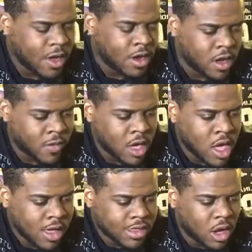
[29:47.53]
enough.
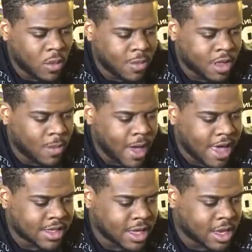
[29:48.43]
So
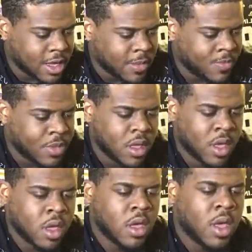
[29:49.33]
basically,
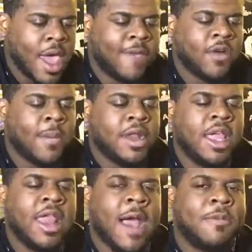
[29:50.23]
from a D
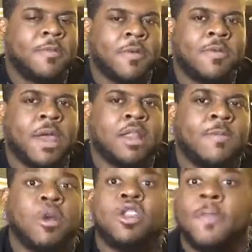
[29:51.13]
lineman's
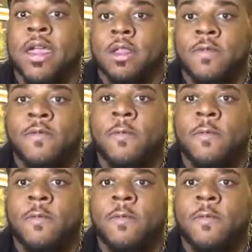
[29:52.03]
perspective,